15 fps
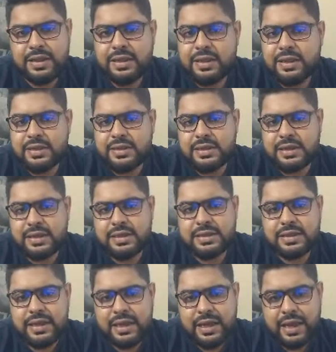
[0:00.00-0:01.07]
This is
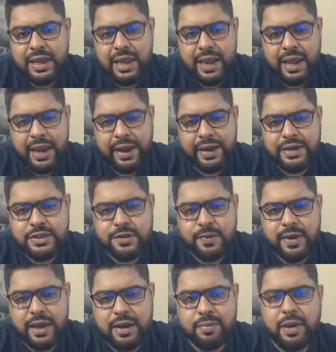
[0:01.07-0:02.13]
8
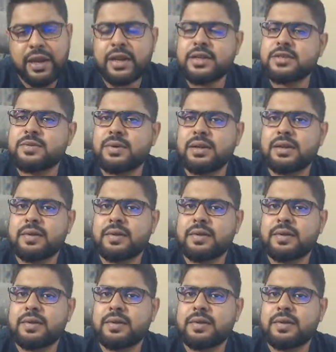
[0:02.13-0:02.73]
square minus 1.